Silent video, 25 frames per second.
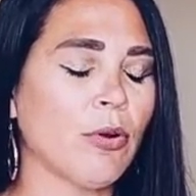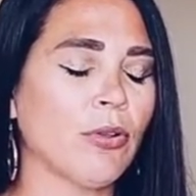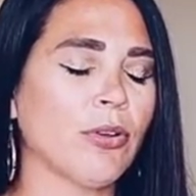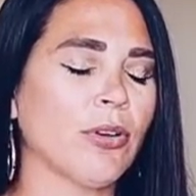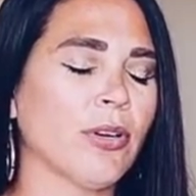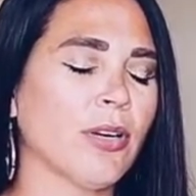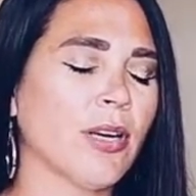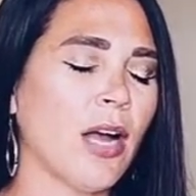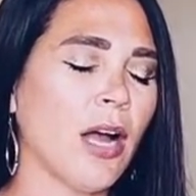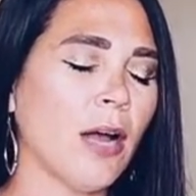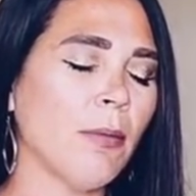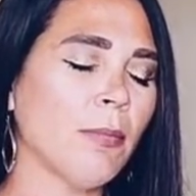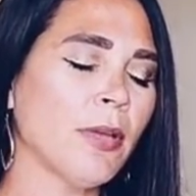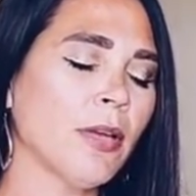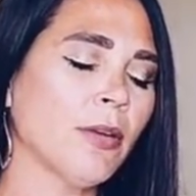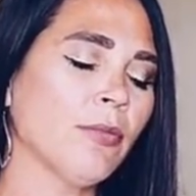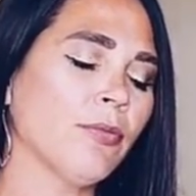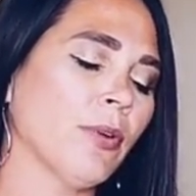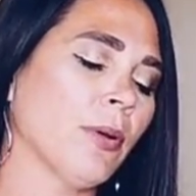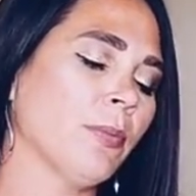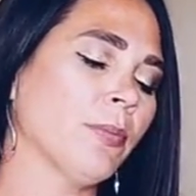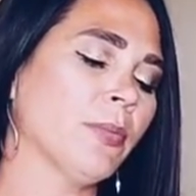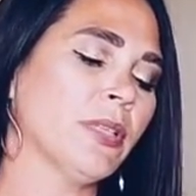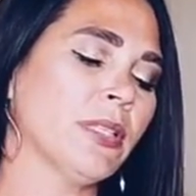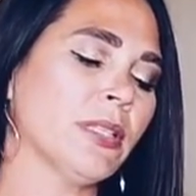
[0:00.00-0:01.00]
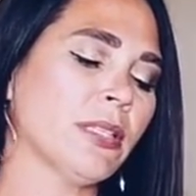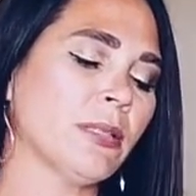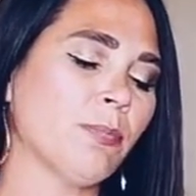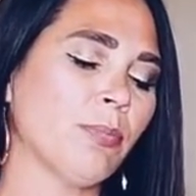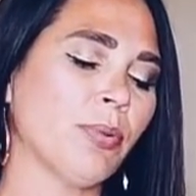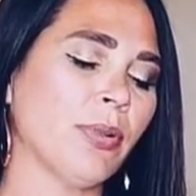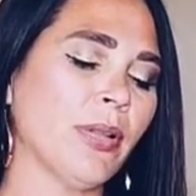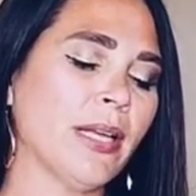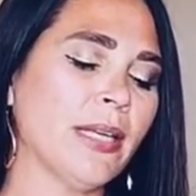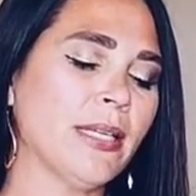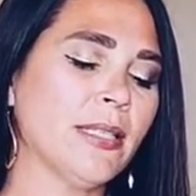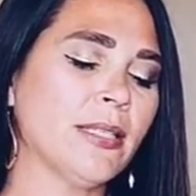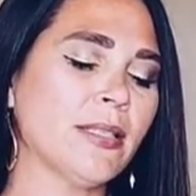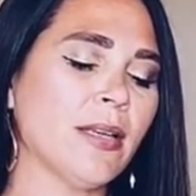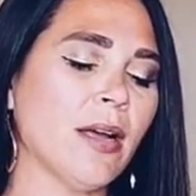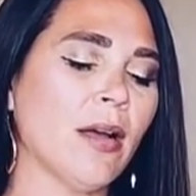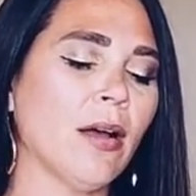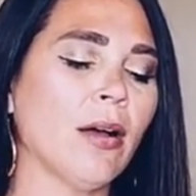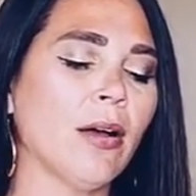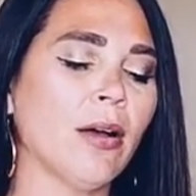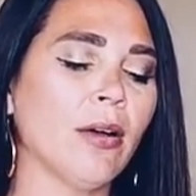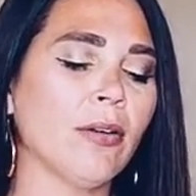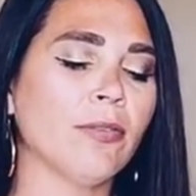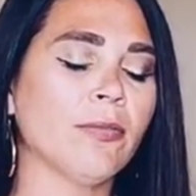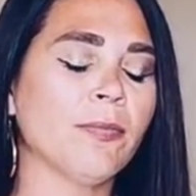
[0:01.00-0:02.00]
or they're coming from this place
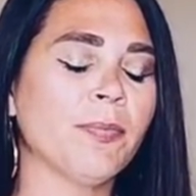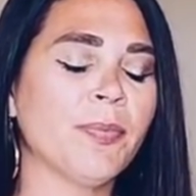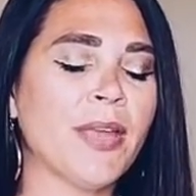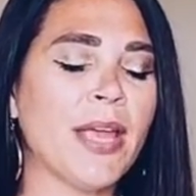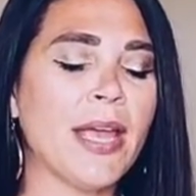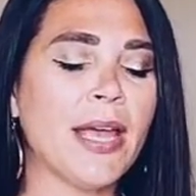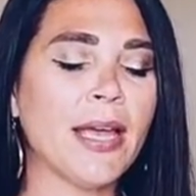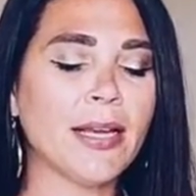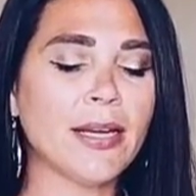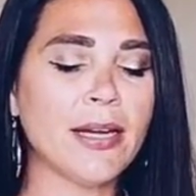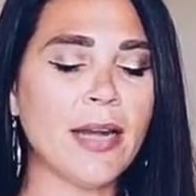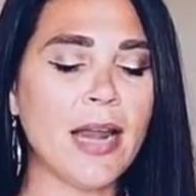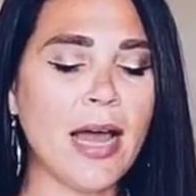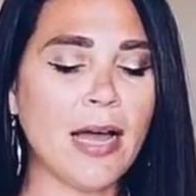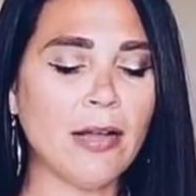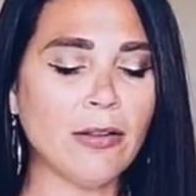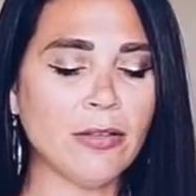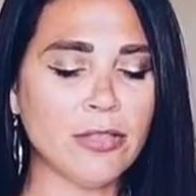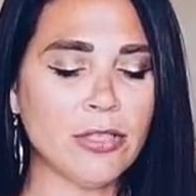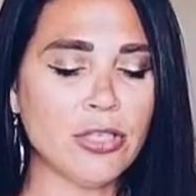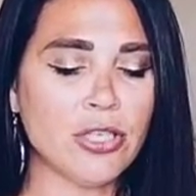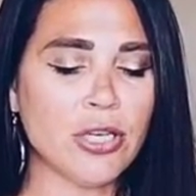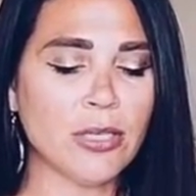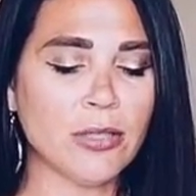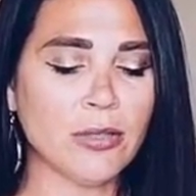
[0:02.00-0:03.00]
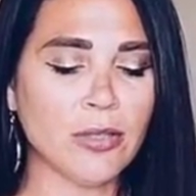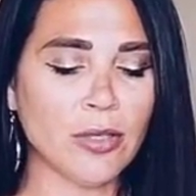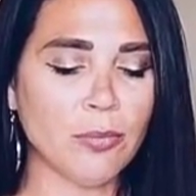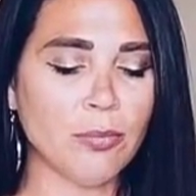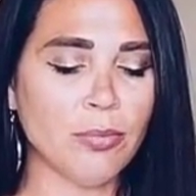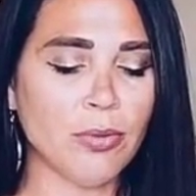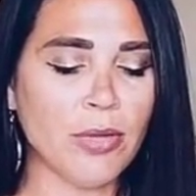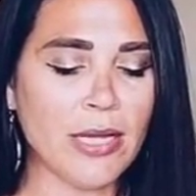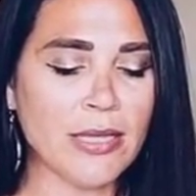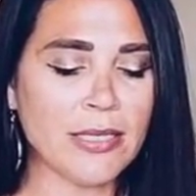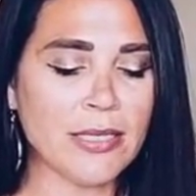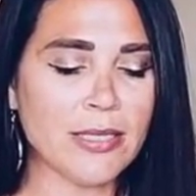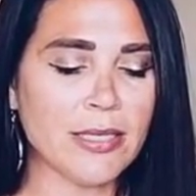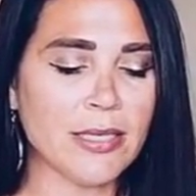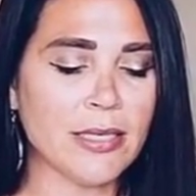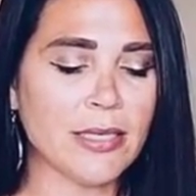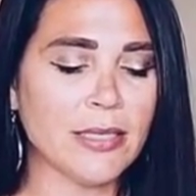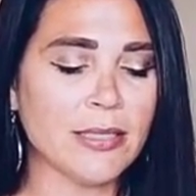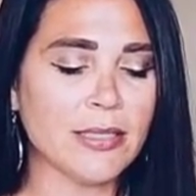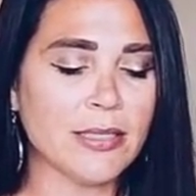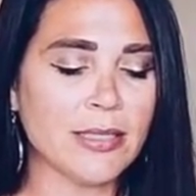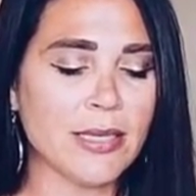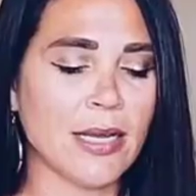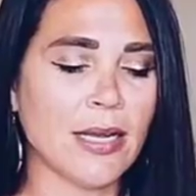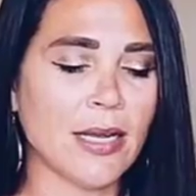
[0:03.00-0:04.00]
of acknowledging their
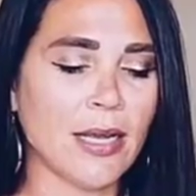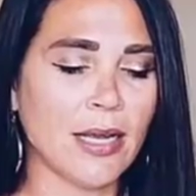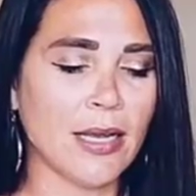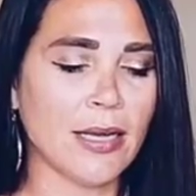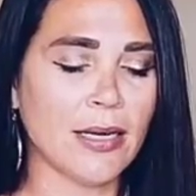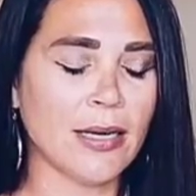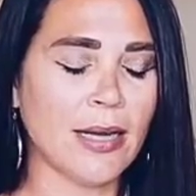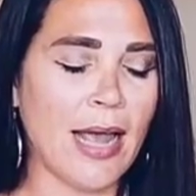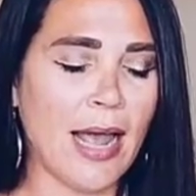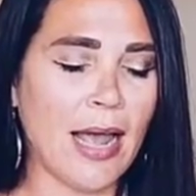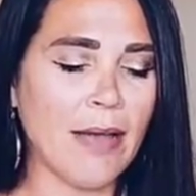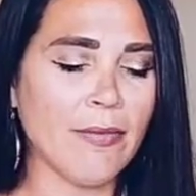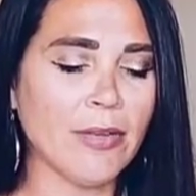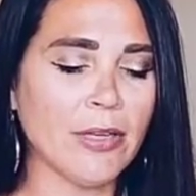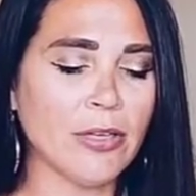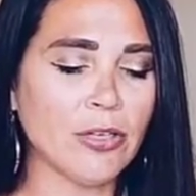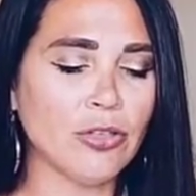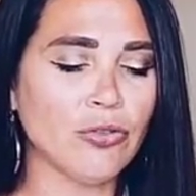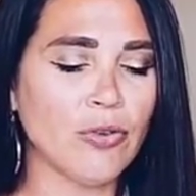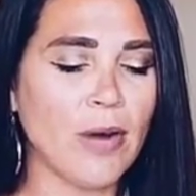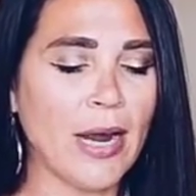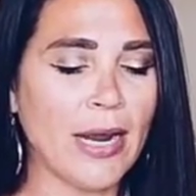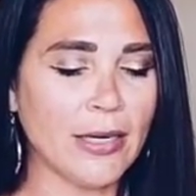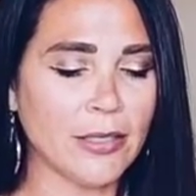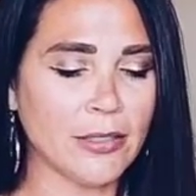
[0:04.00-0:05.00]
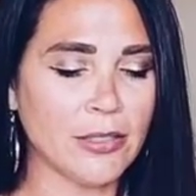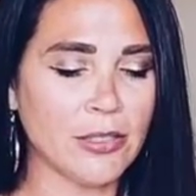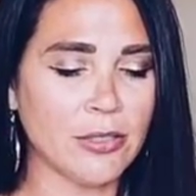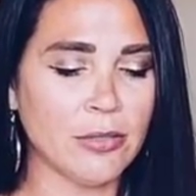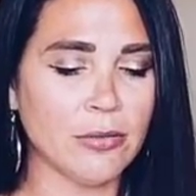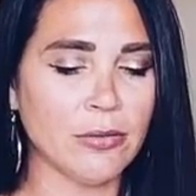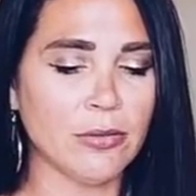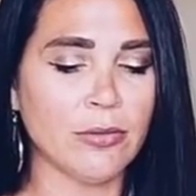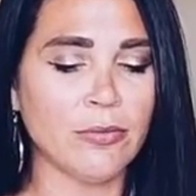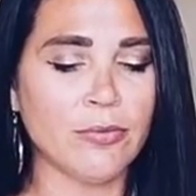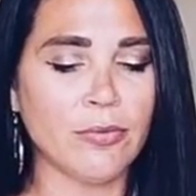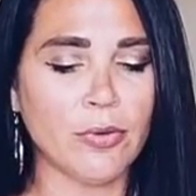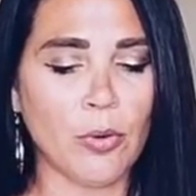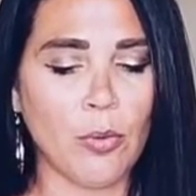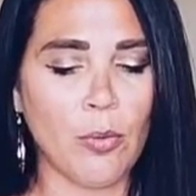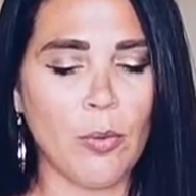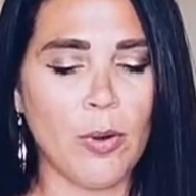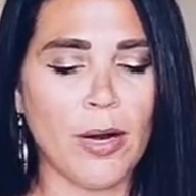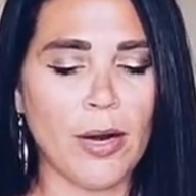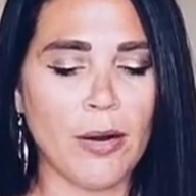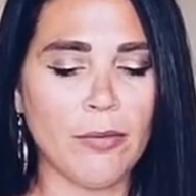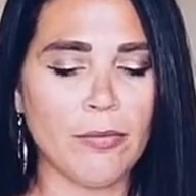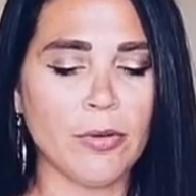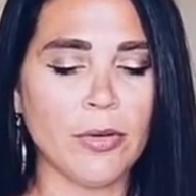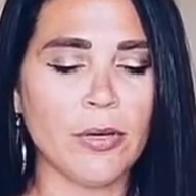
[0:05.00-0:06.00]
blessings and having gratitude for
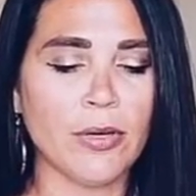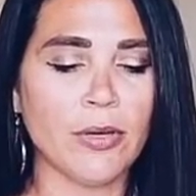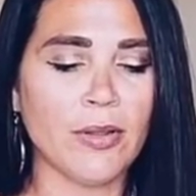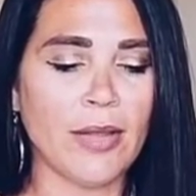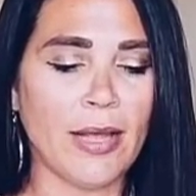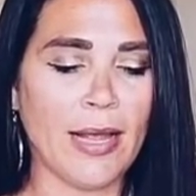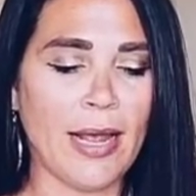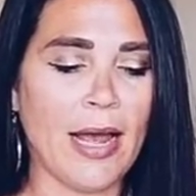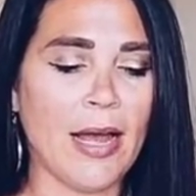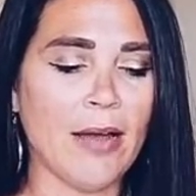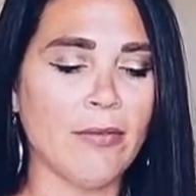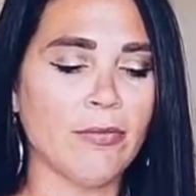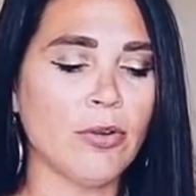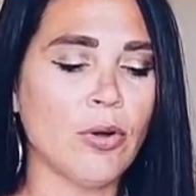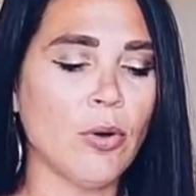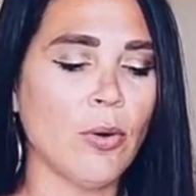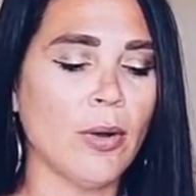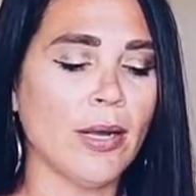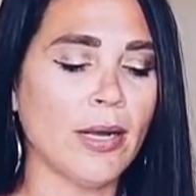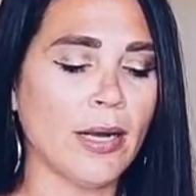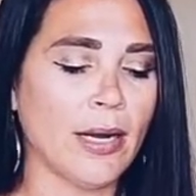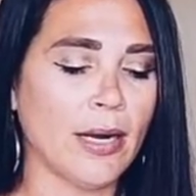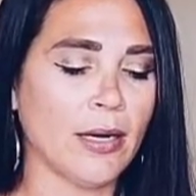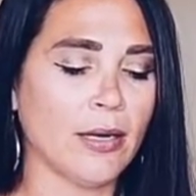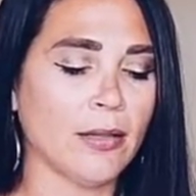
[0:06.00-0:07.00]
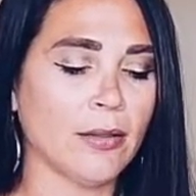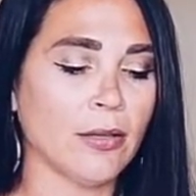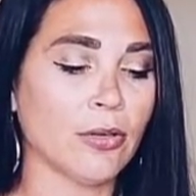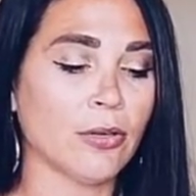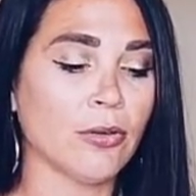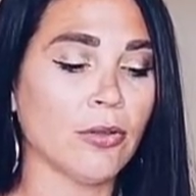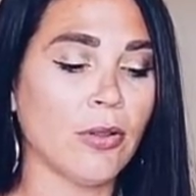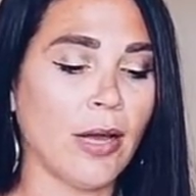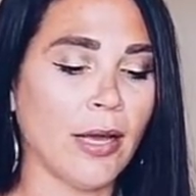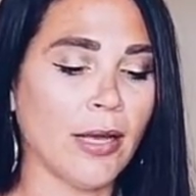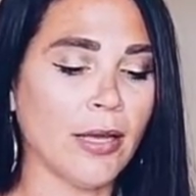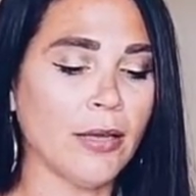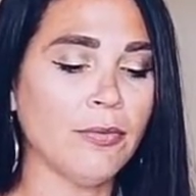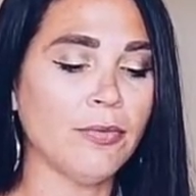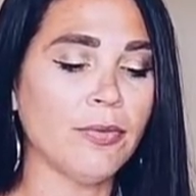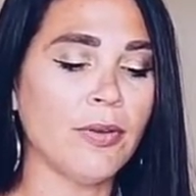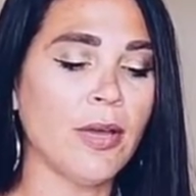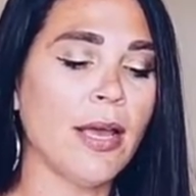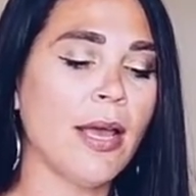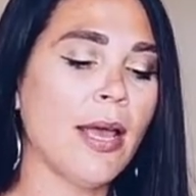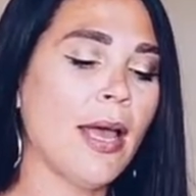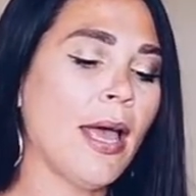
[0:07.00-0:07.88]
whatever they have going on in their life.